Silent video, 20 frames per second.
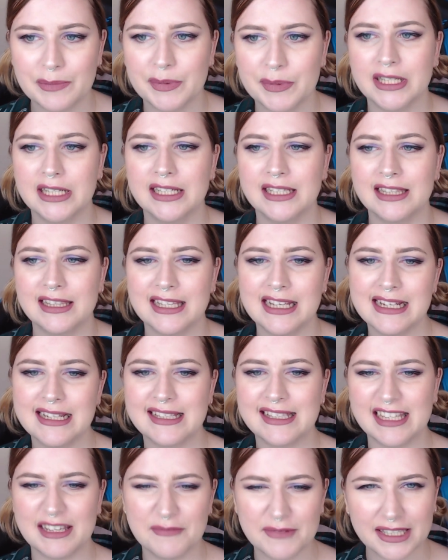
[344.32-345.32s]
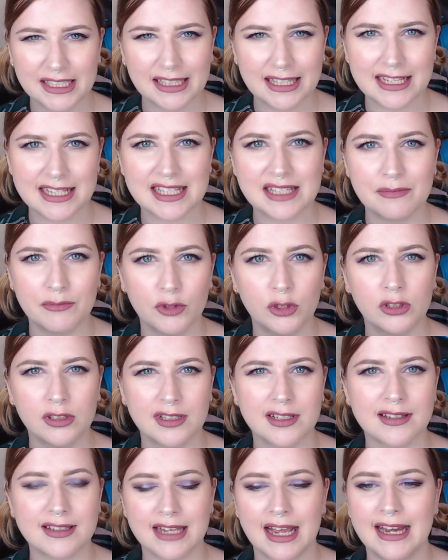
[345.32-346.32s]
but these seemingly small
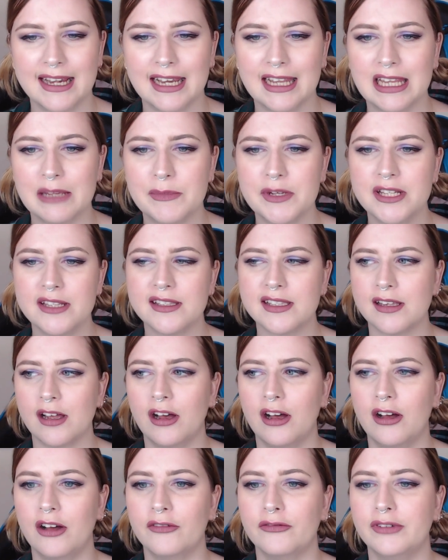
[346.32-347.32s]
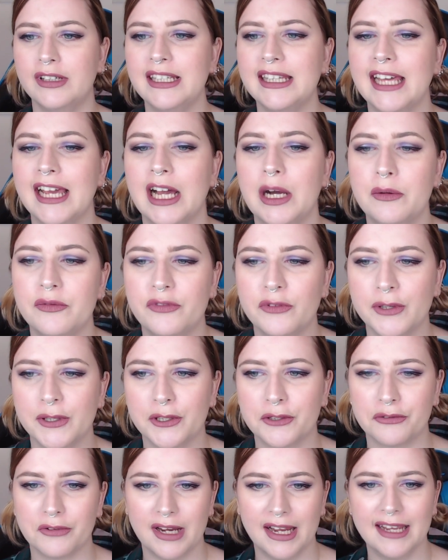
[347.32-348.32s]
design elements are really helpful in
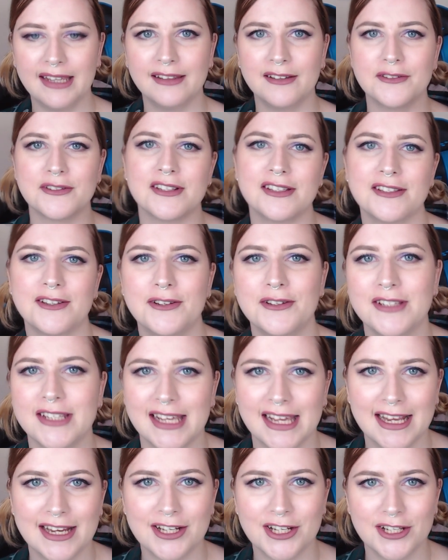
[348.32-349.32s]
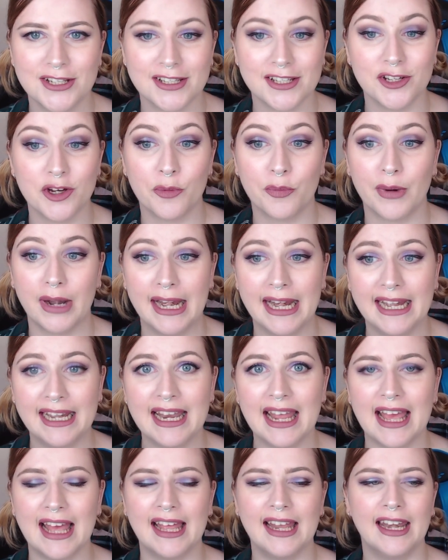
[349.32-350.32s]
creating those associations in your brain,
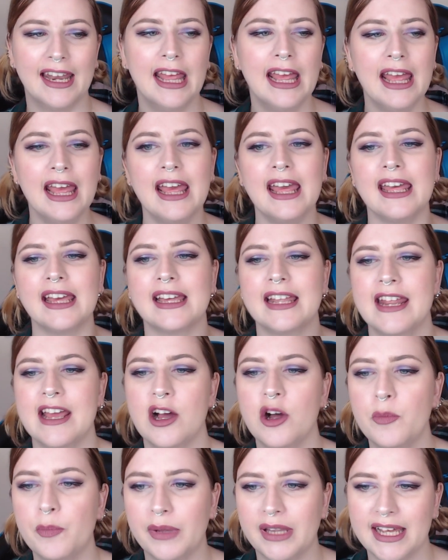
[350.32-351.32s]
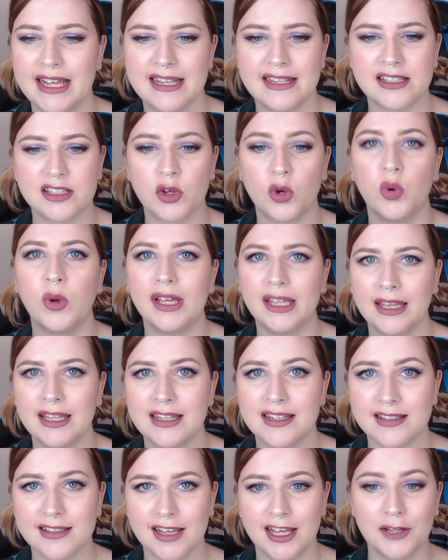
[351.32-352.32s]
and it can help players quickly
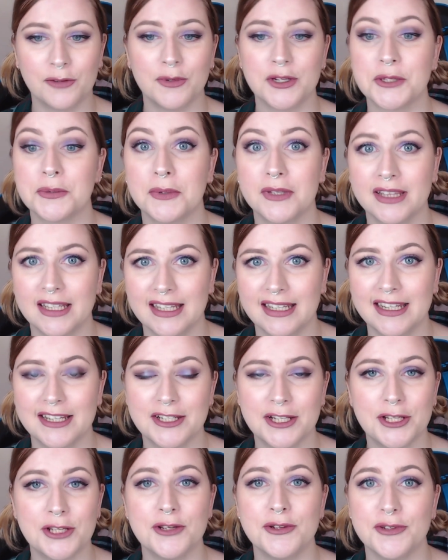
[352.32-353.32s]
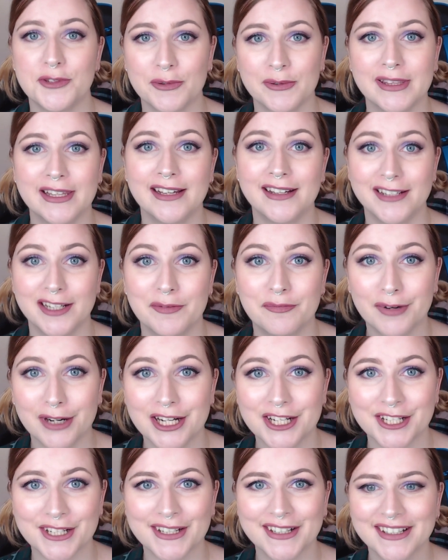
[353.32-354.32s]
decide which one they need to use when they're under
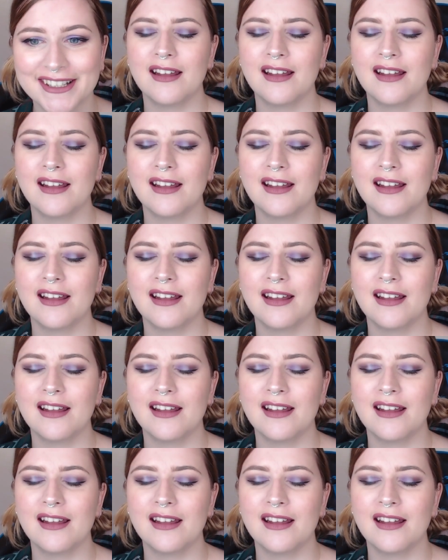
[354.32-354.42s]
pressure.